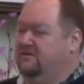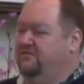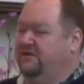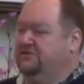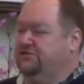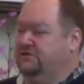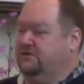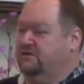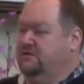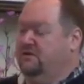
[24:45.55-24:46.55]

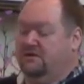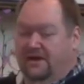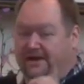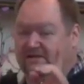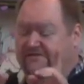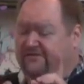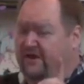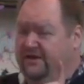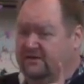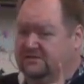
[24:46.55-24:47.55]
conviction, not
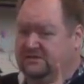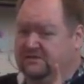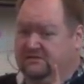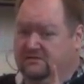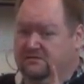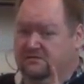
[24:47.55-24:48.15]
defiance.